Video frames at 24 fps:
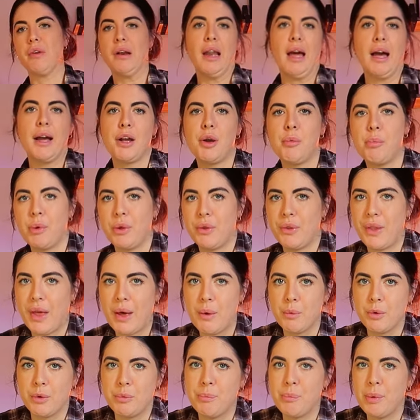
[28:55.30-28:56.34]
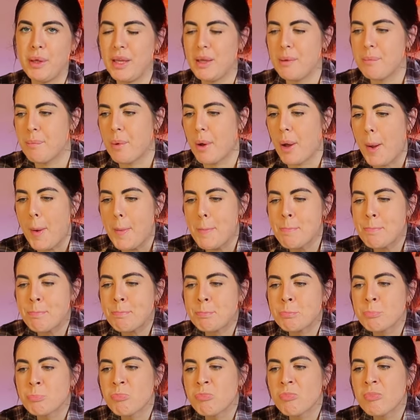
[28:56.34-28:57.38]
reliable that would be, but
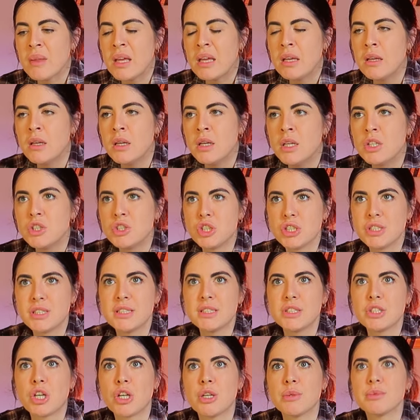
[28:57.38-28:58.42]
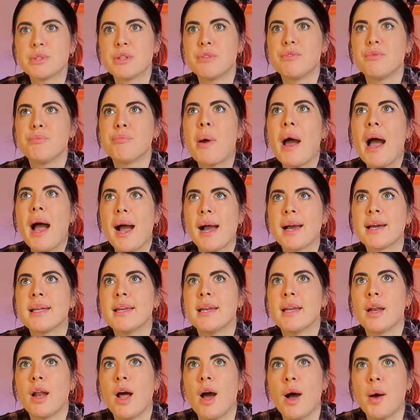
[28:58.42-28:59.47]
just in terms of packing
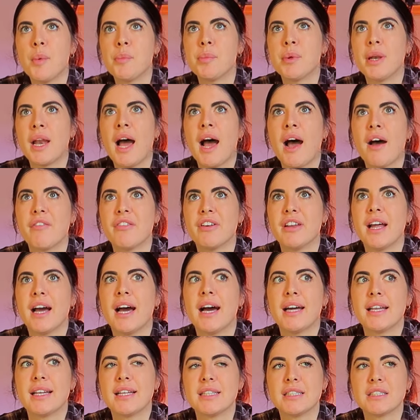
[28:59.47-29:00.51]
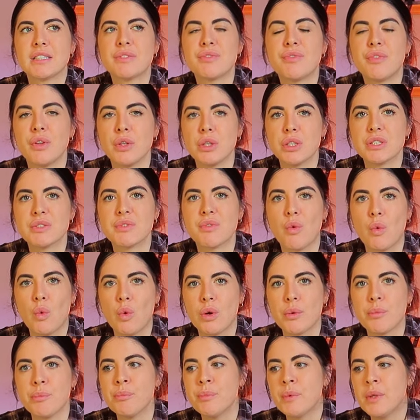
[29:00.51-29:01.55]
it up and having it at its fullest
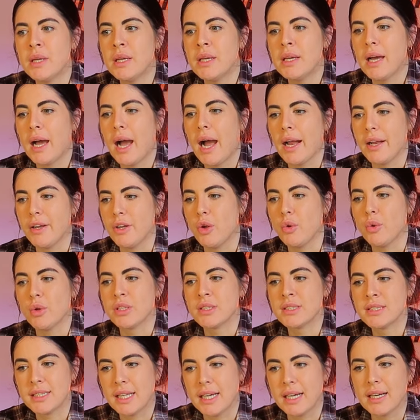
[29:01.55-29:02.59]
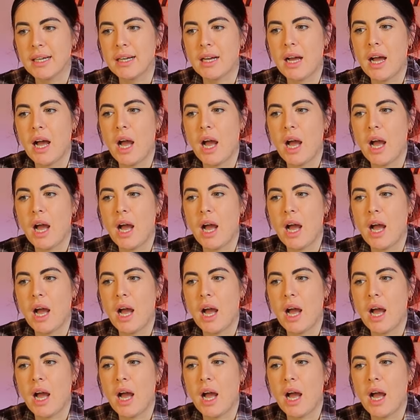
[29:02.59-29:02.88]
form, I noticed that